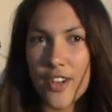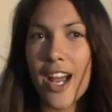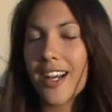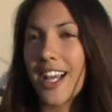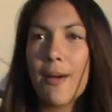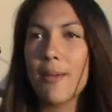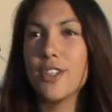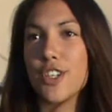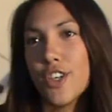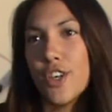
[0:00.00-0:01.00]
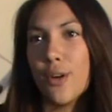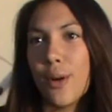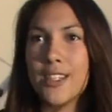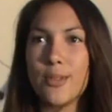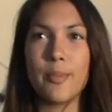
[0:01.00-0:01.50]
They're not going to come up to
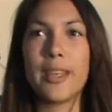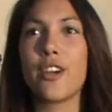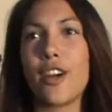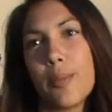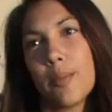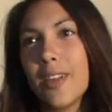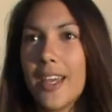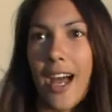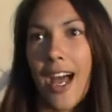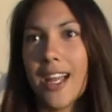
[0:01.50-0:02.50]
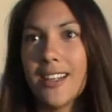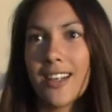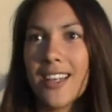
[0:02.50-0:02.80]
you into a big group and be like, hi.